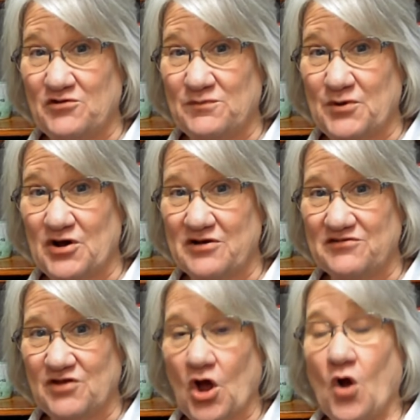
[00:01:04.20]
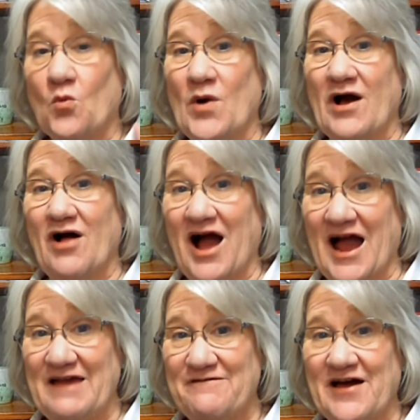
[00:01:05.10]
books? Well,
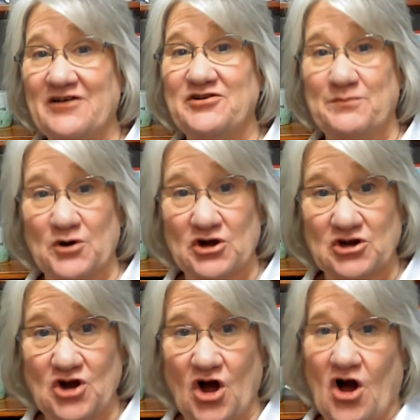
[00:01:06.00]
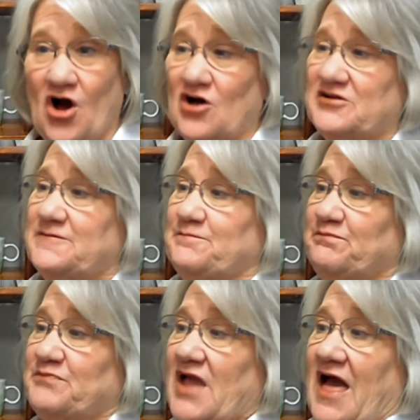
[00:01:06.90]
I found a book called
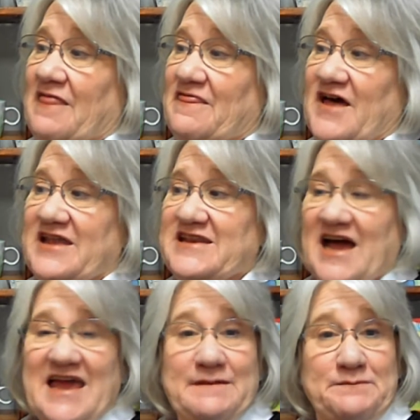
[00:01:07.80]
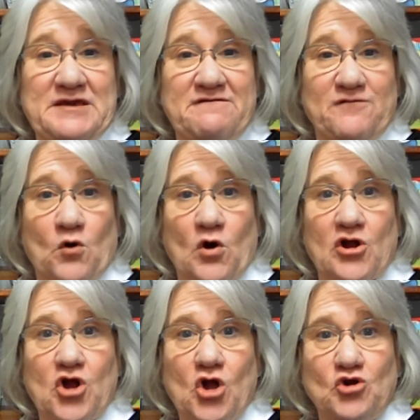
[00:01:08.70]
The Night
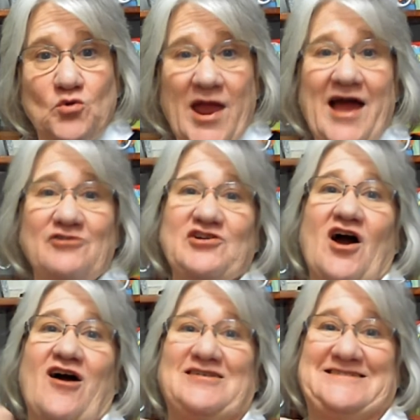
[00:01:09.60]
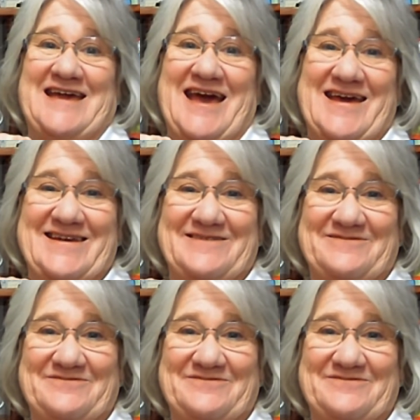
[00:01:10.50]
Before Groundhog Day.